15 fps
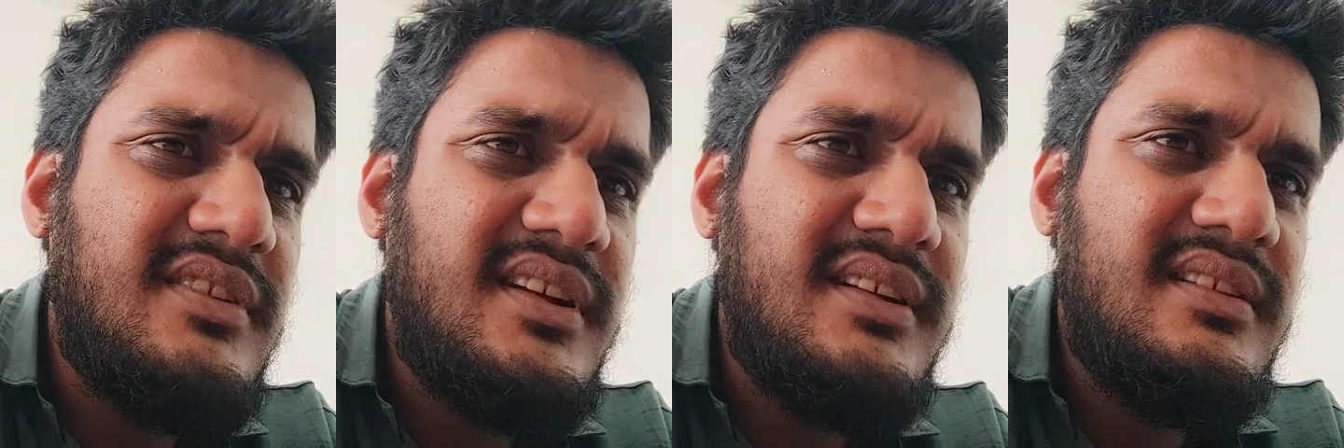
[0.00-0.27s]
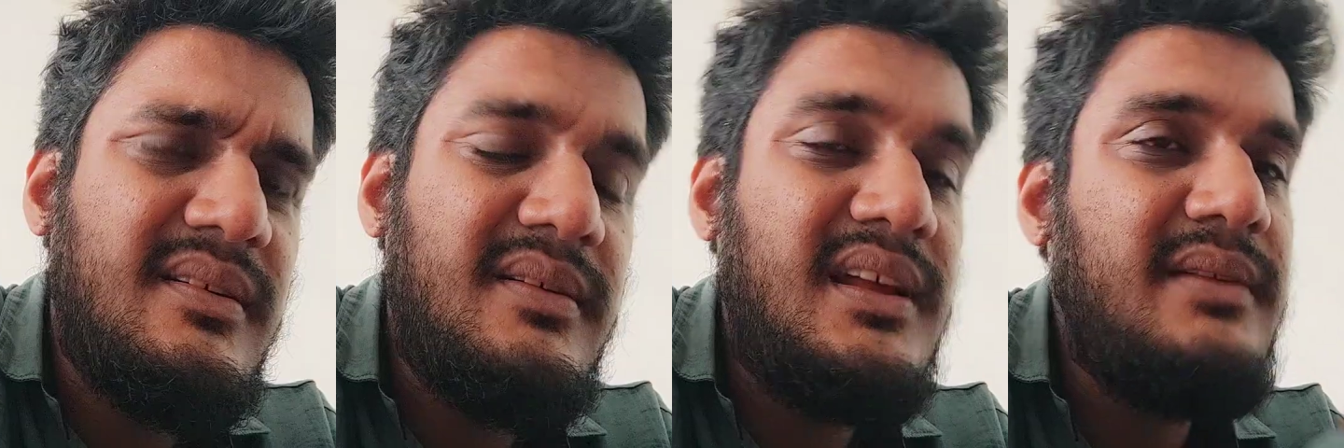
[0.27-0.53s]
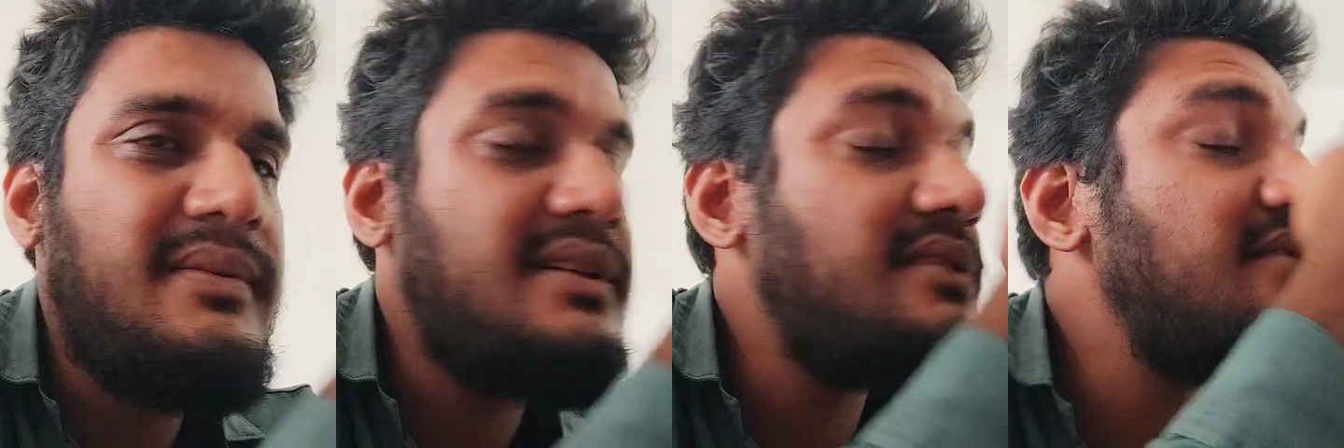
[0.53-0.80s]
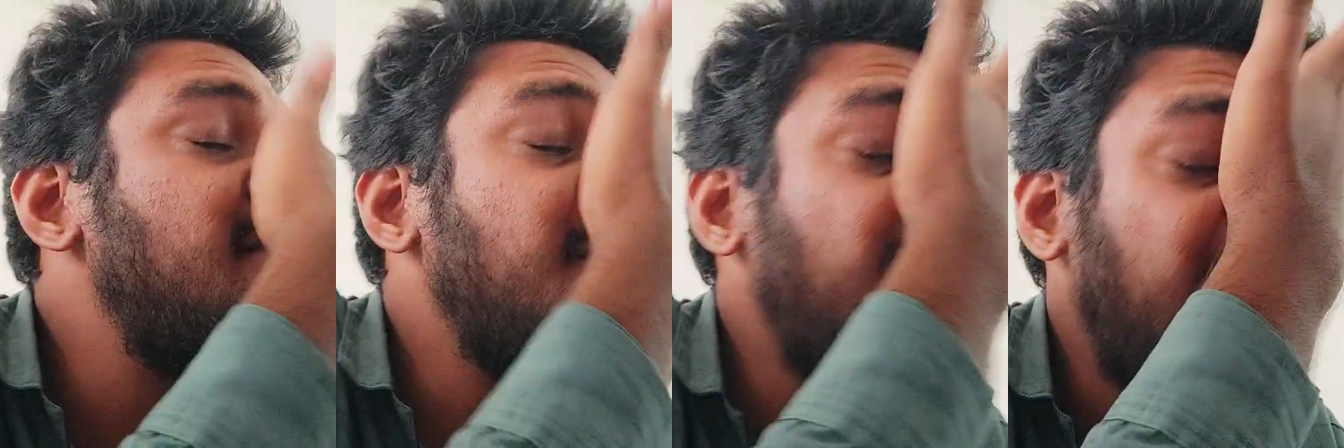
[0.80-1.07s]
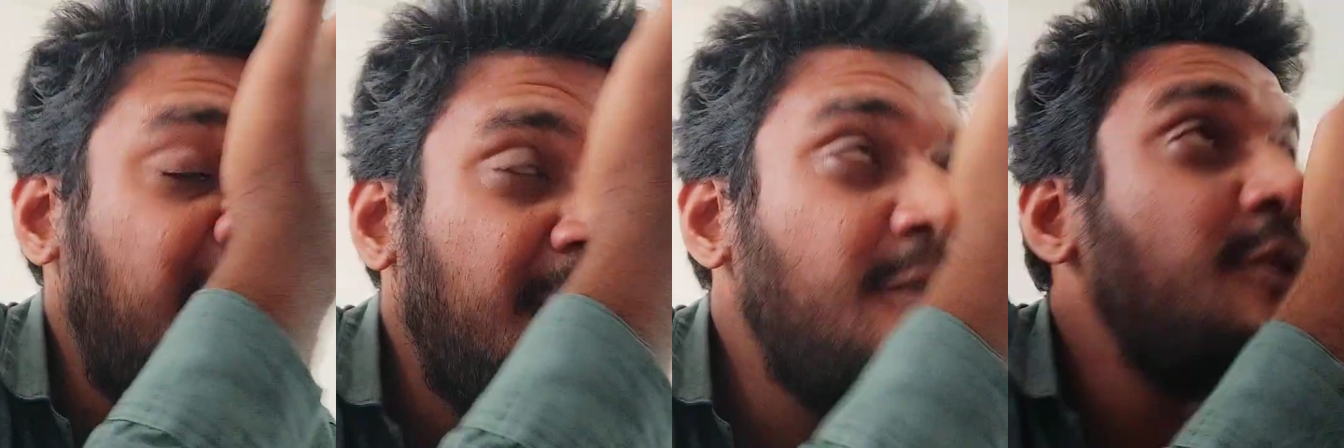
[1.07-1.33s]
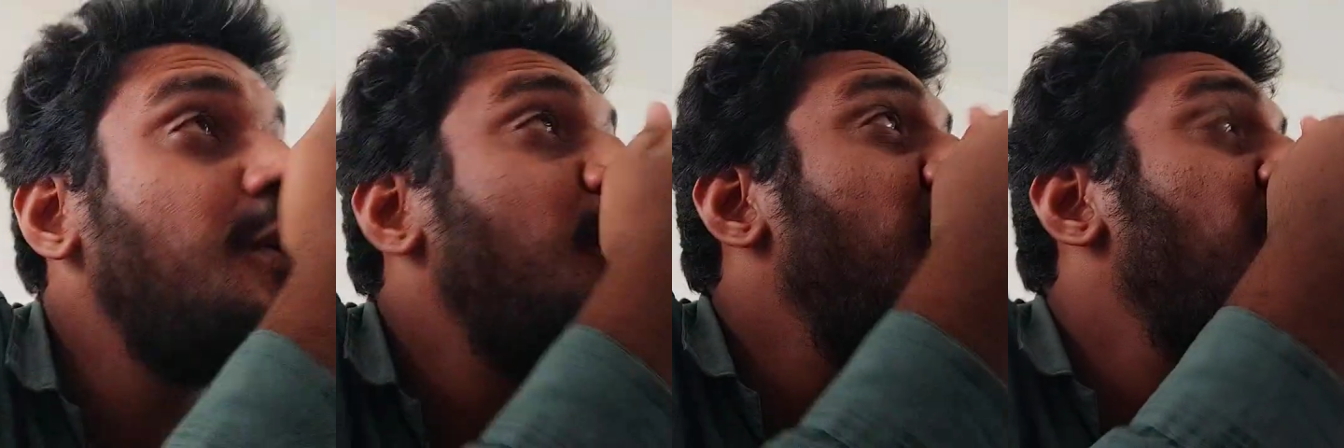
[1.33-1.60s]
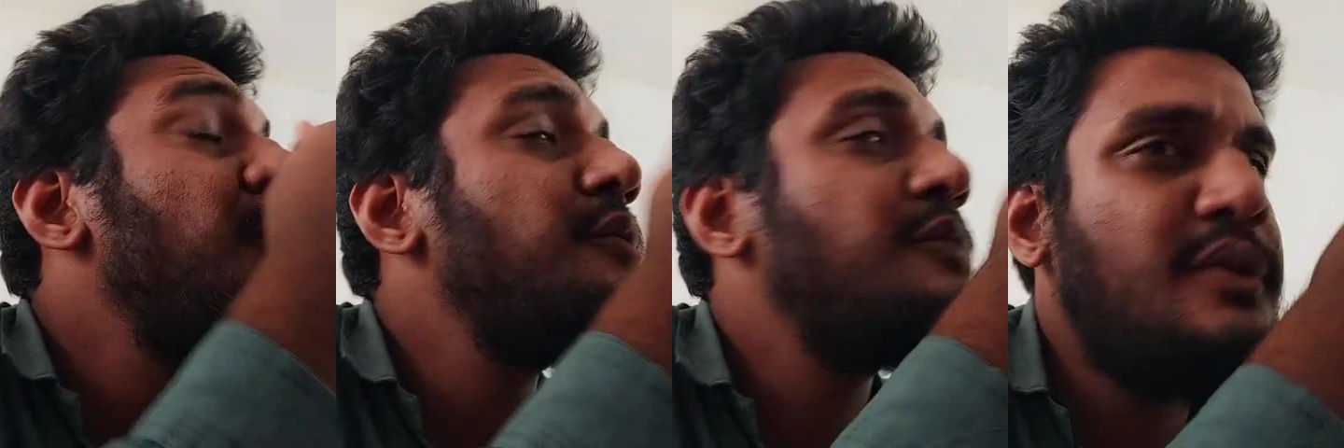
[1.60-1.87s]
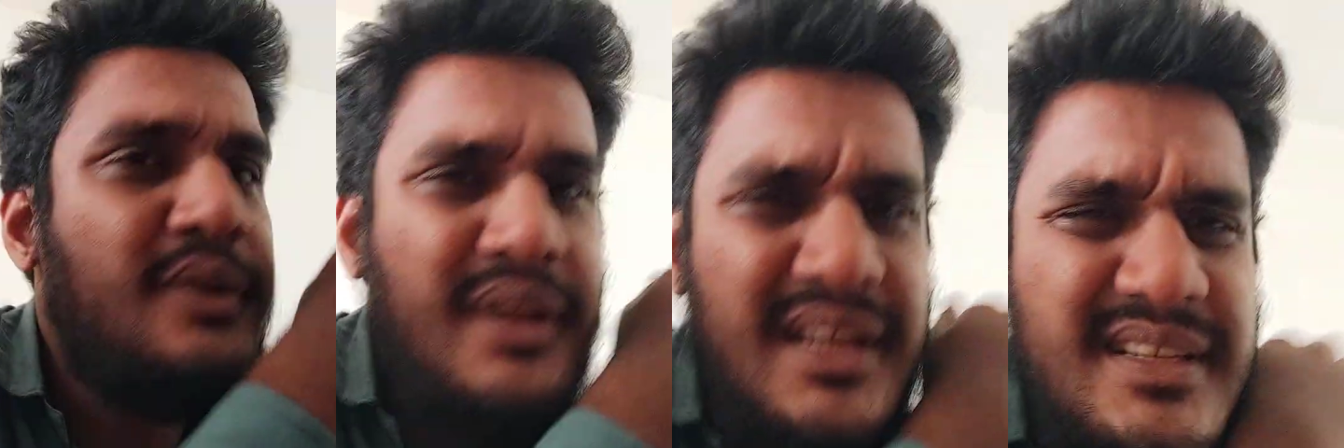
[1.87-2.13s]
Okay,
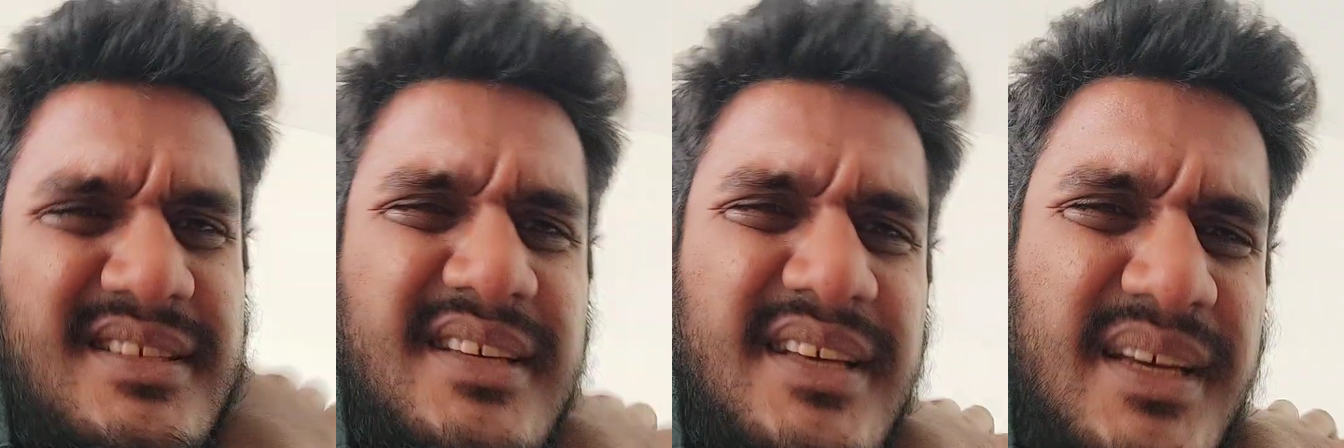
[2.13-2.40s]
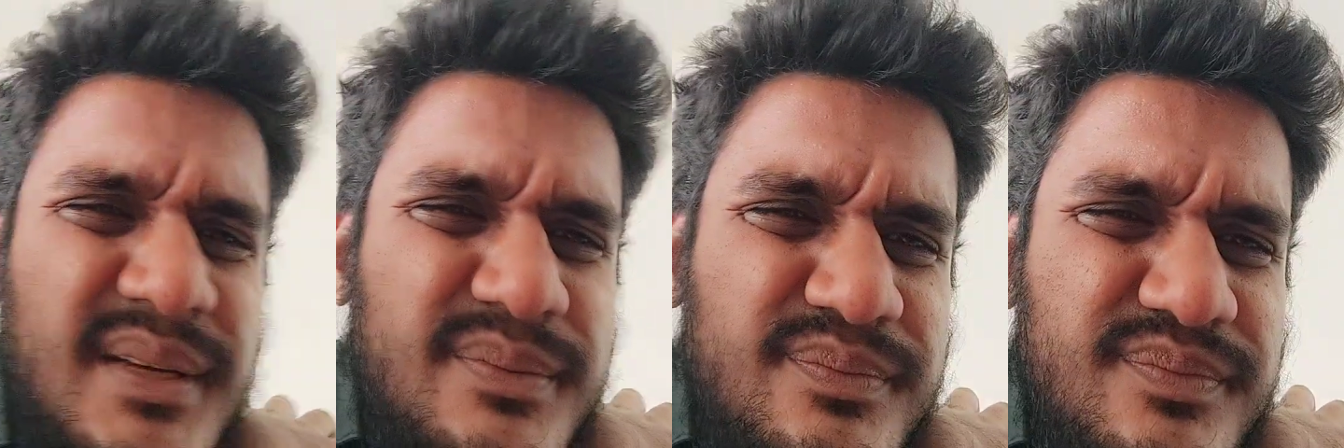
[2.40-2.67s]
so let's say,